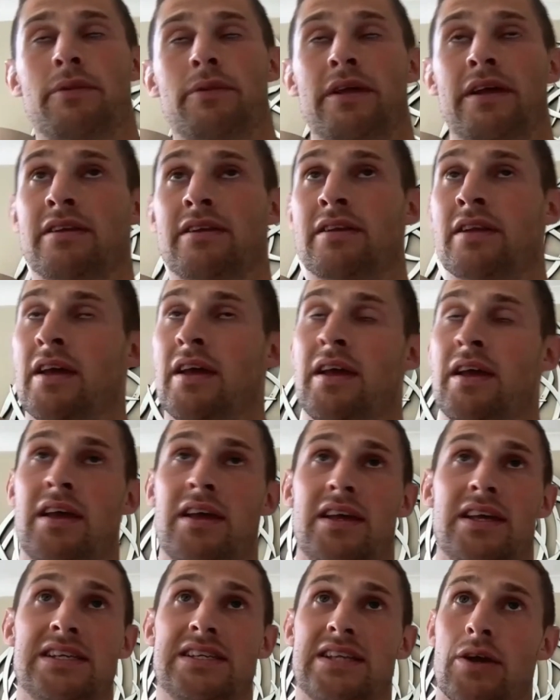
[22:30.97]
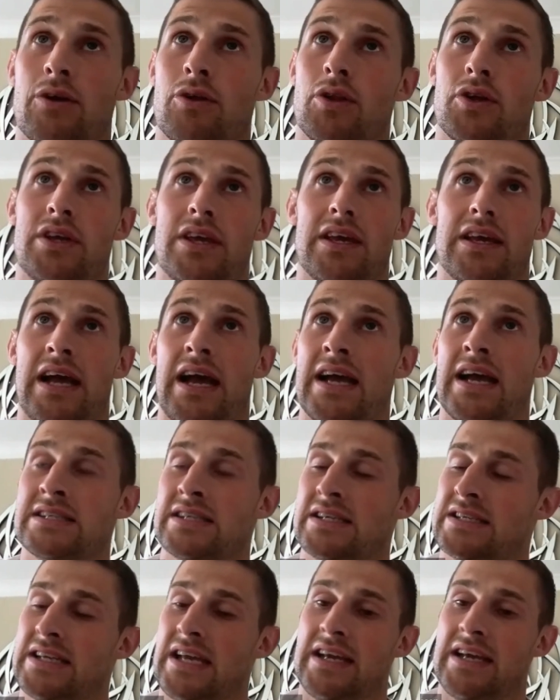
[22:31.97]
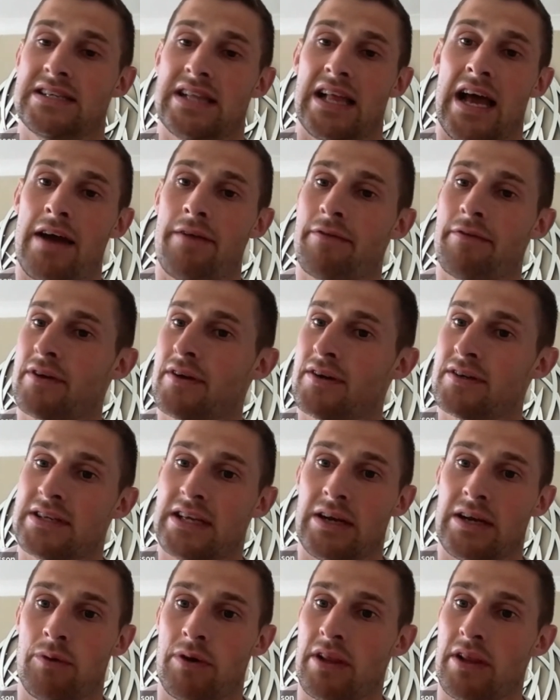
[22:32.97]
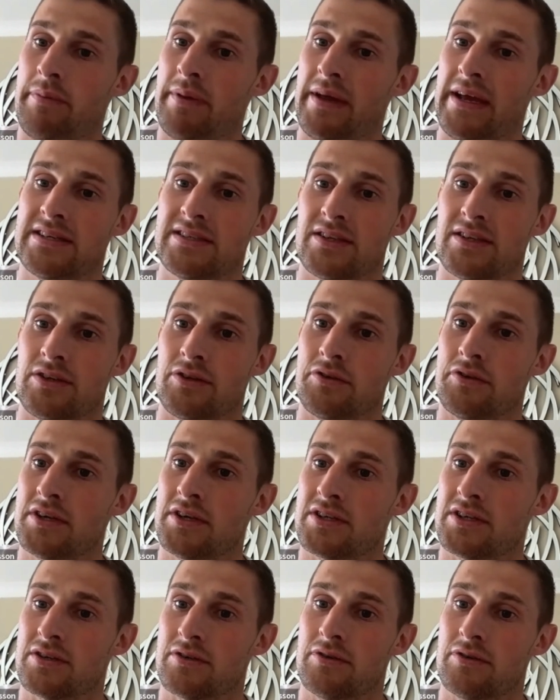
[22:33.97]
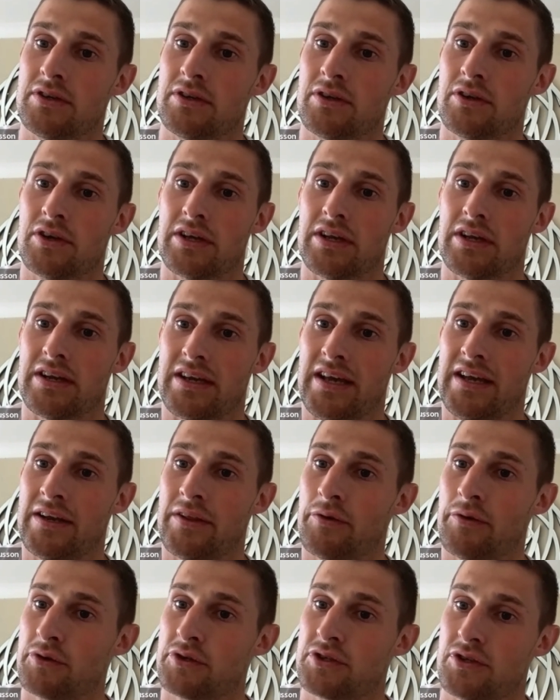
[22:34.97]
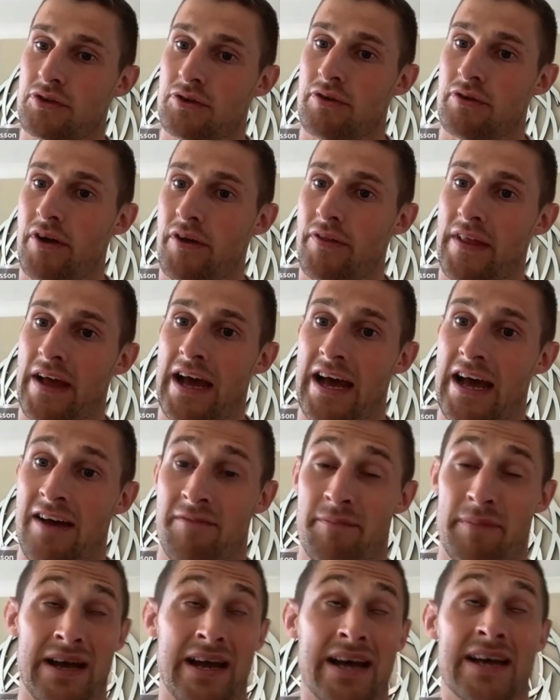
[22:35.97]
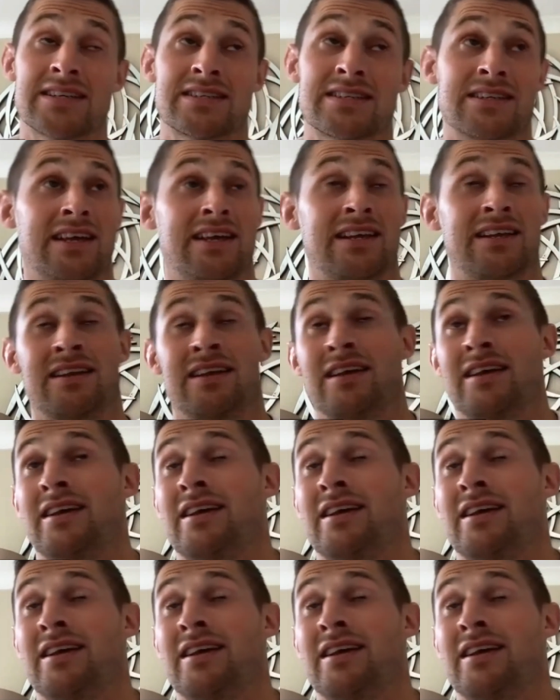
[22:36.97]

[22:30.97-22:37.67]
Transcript: But then you still look at guys like Cecil Africa is kind of one of the best to do it. So you're looking at kind of those two around the halfbacks, and then